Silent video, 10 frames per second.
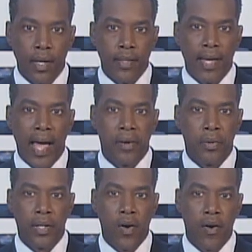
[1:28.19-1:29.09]
The
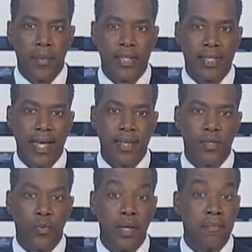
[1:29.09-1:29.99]
agroeconomist
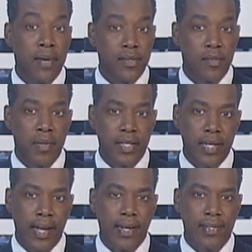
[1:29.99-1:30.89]
says we must
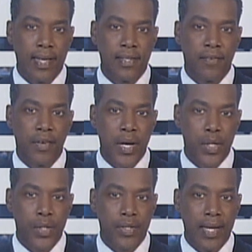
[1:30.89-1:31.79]
maintain a sense of
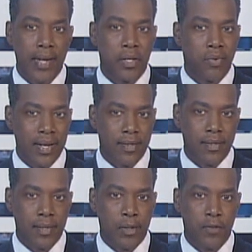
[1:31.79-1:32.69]
urgency and
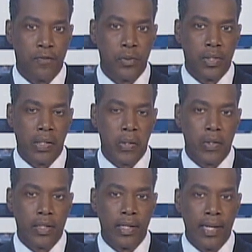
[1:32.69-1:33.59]
crisis about food
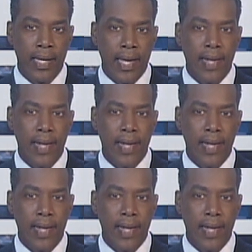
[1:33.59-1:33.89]
security